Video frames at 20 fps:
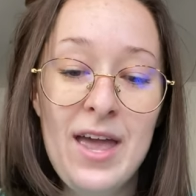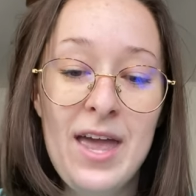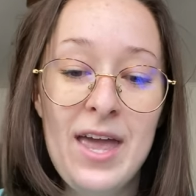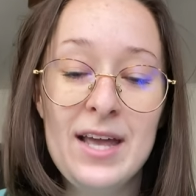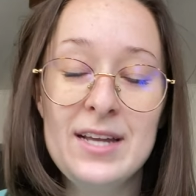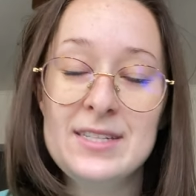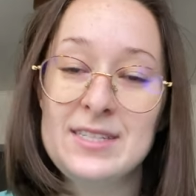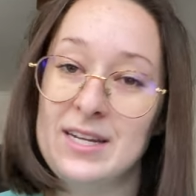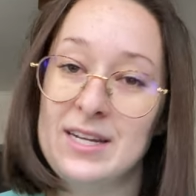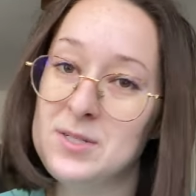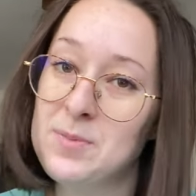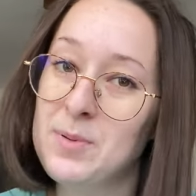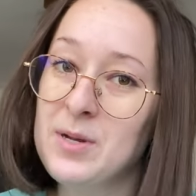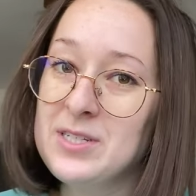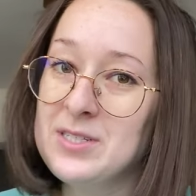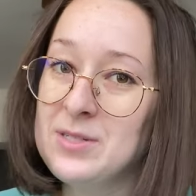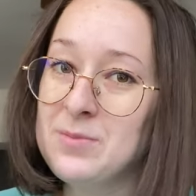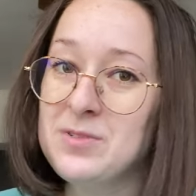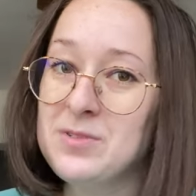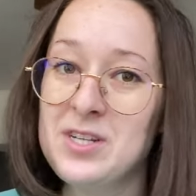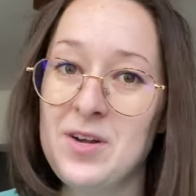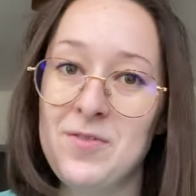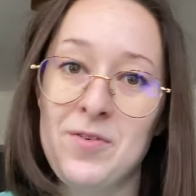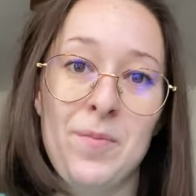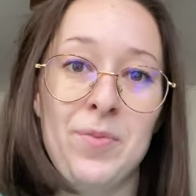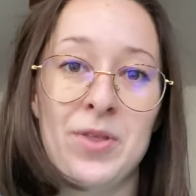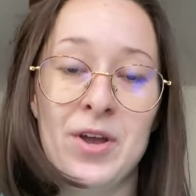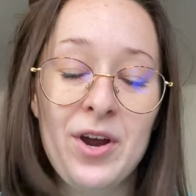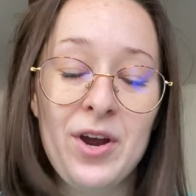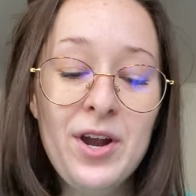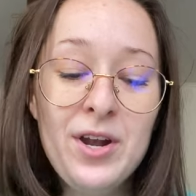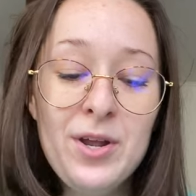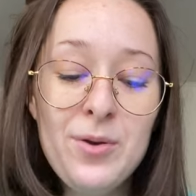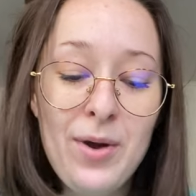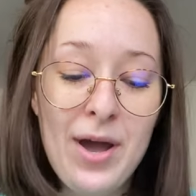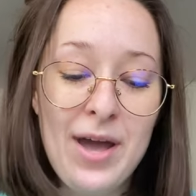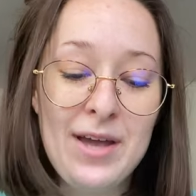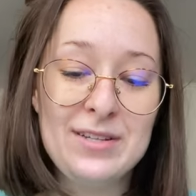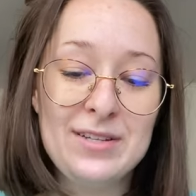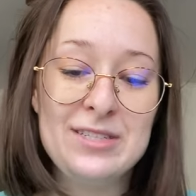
because I had to pick some stuff up there anyway.